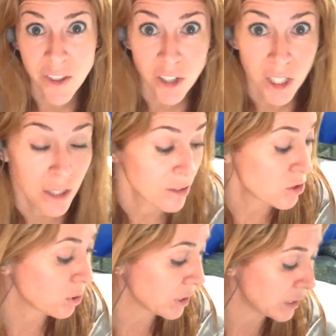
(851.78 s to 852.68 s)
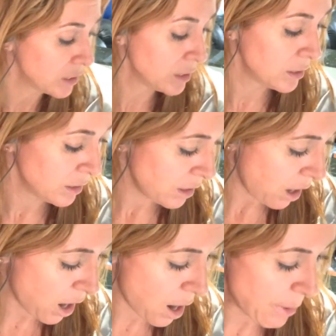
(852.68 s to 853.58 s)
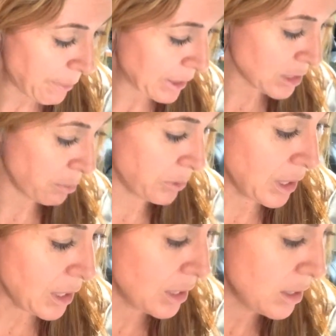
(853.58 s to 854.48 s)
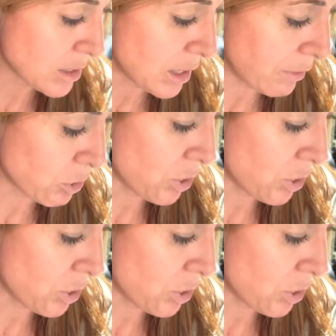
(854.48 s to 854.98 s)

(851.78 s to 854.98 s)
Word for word: another story. Um, I picked up these. I never